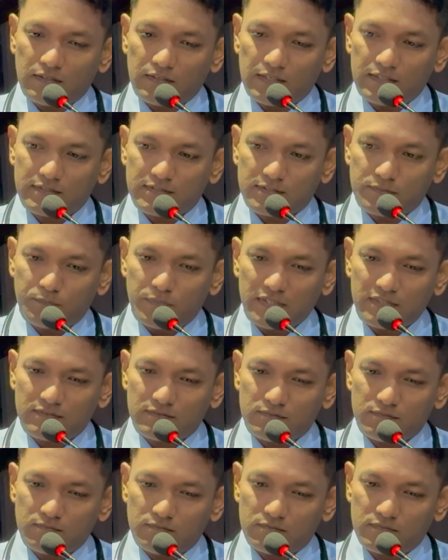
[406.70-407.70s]
it's bit
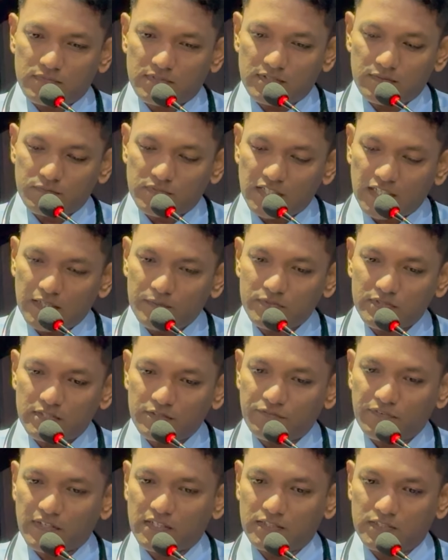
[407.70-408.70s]
sometimes
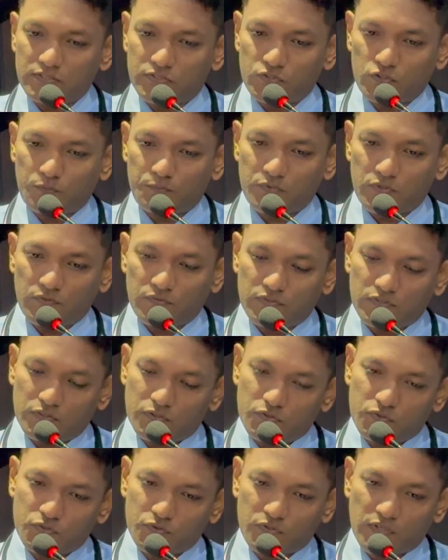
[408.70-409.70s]
difficult to observe. So
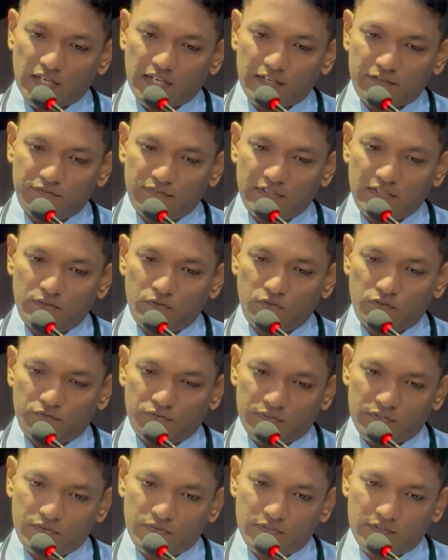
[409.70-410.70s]
you should carefully look
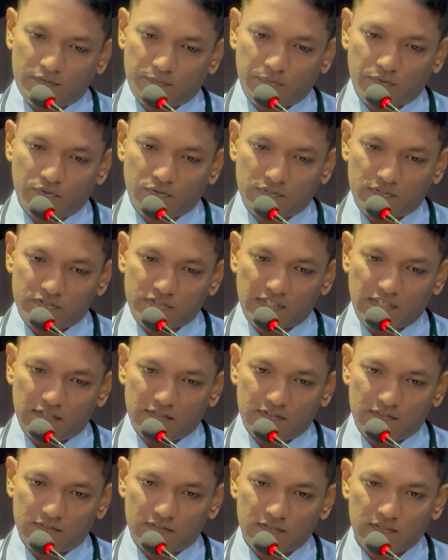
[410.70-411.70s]
for the reciprocal
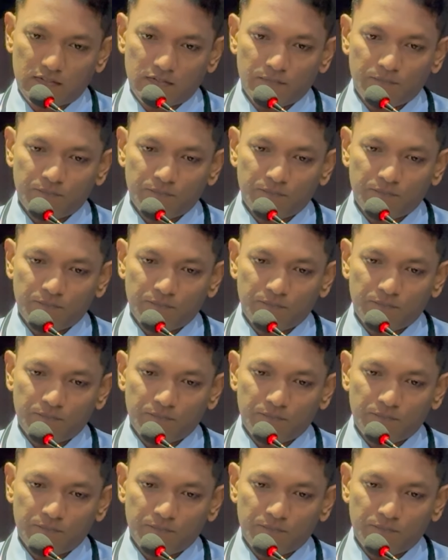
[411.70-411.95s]
changes.